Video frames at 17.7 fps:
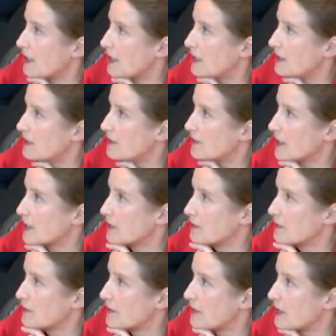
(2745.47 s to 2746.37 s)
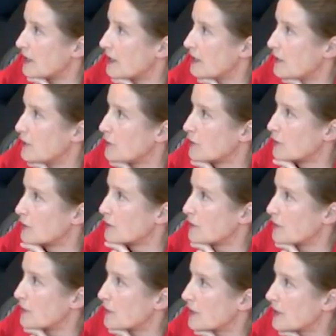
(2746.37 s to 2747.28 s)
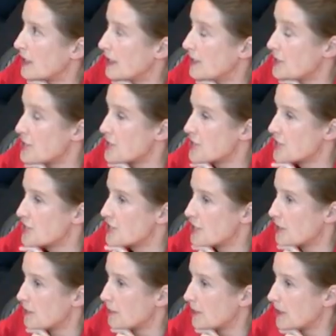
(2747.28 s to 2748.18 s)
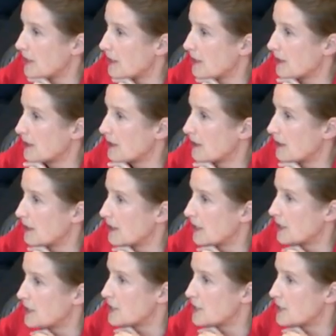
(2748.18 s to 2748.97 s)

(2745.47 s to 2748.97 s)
and the Vattenfall Europe Nuclear Energy GmbH, uh,